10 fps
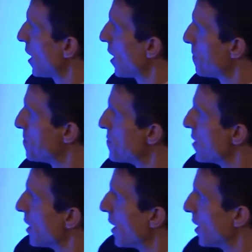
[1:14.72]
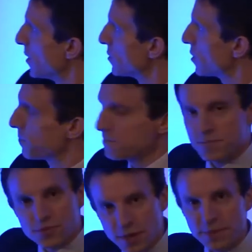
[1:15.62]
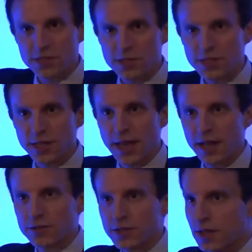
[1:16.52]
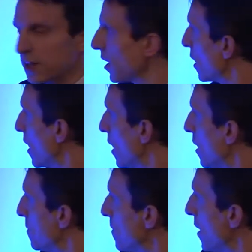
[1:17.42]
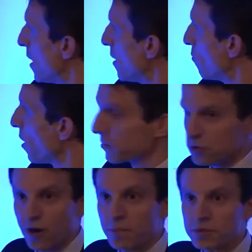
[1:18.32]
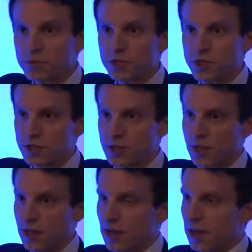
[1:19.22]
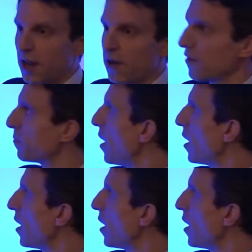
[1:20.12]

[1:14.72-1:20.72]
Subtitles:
some existing housing, Wormwood Scrubs, which is an area of